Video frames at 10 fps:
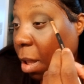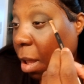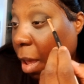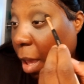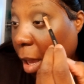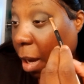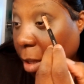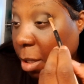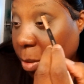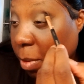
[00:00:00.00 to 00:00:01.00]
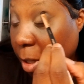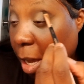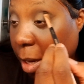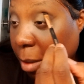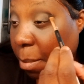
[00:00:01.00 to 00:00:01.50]
And I just want to
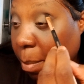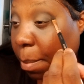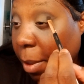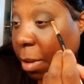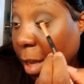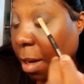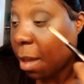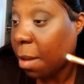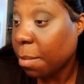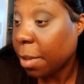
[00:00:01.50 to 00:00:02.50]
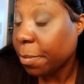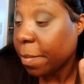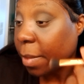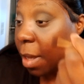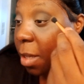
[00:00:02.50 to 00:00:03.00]
kind of build that up.
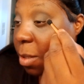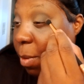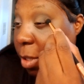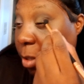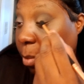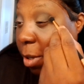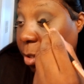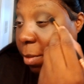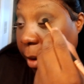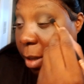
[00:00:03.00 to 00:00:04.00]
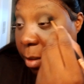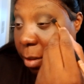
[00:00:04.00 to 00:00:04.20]
Switch the brush around.